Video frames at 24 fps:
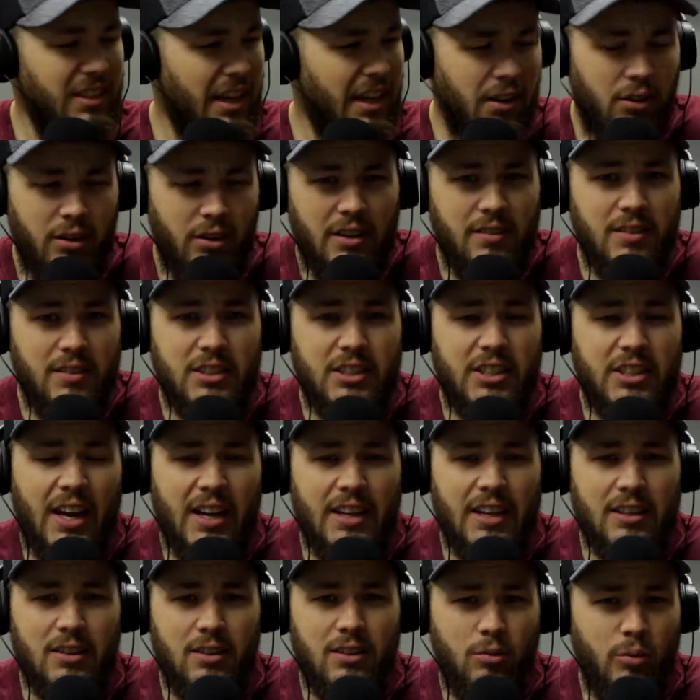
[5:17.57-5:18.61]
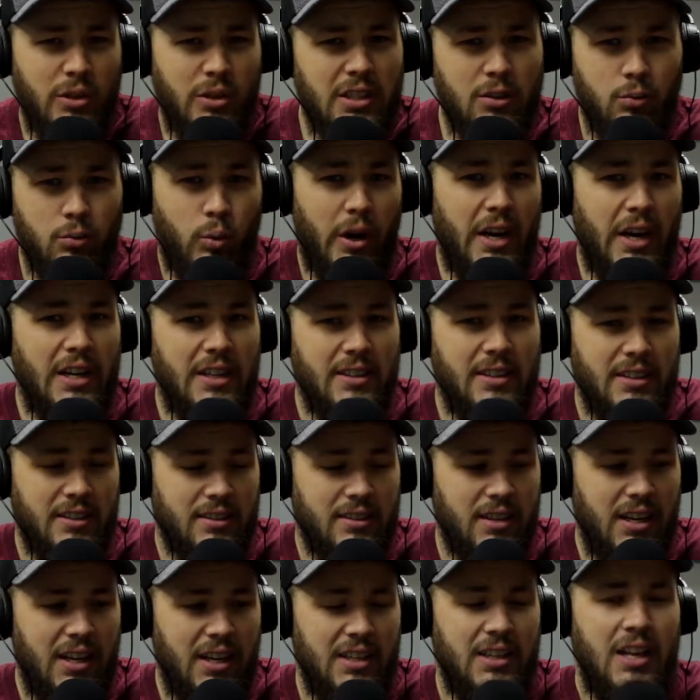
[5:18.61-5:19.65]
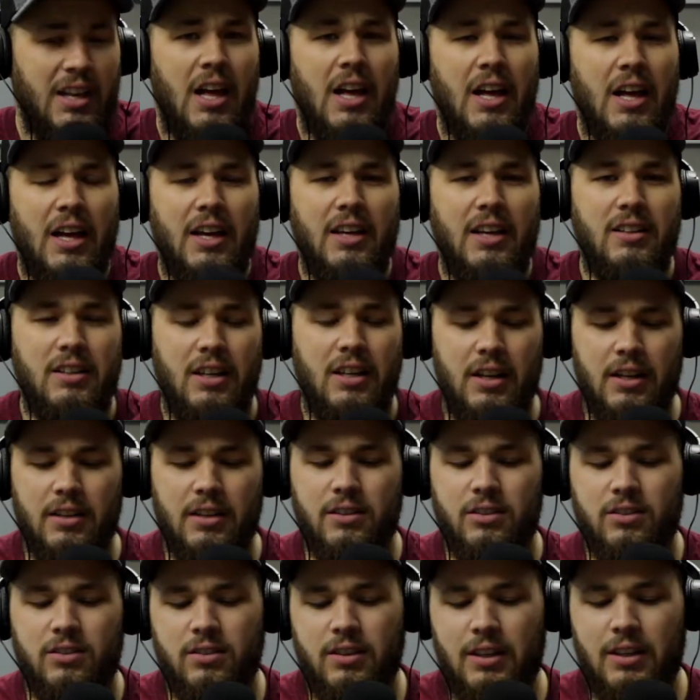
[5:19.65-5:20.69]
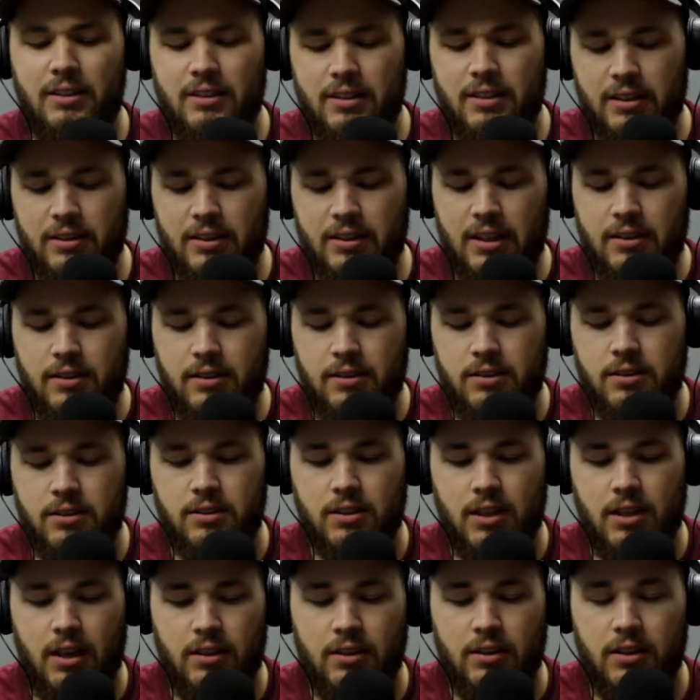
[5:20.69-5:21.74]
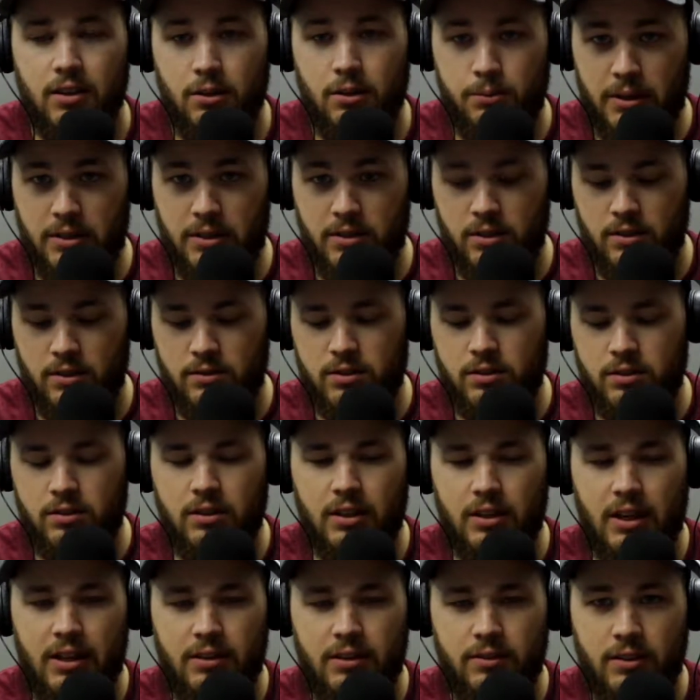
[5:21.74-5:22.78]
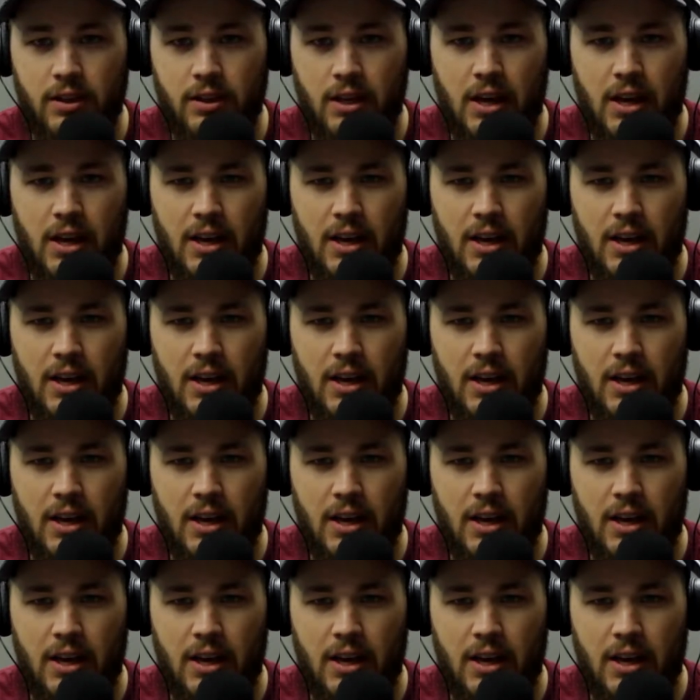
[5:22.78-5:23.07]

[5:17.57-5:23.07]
They don't even check it. We just waited in this line, and there's things like that that just kind of get on my nerves in life.